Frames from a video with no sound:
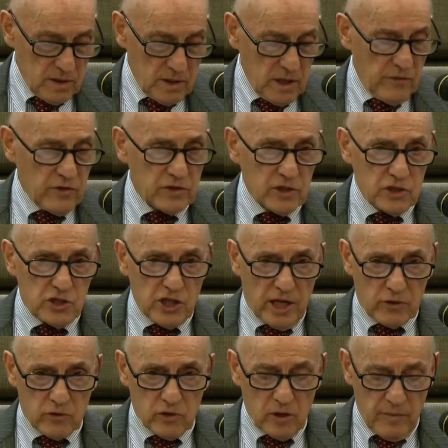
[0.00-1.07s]
given the
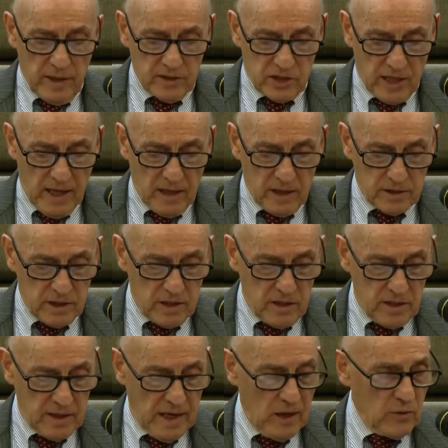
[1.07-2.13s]
general mentality
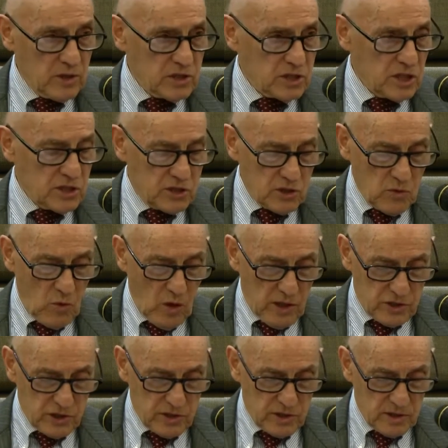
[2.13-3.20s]
that now exists in
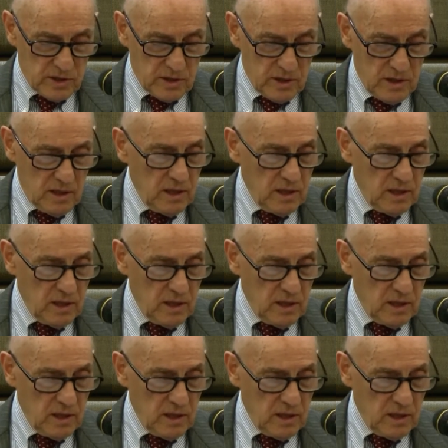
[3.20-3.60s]
Washington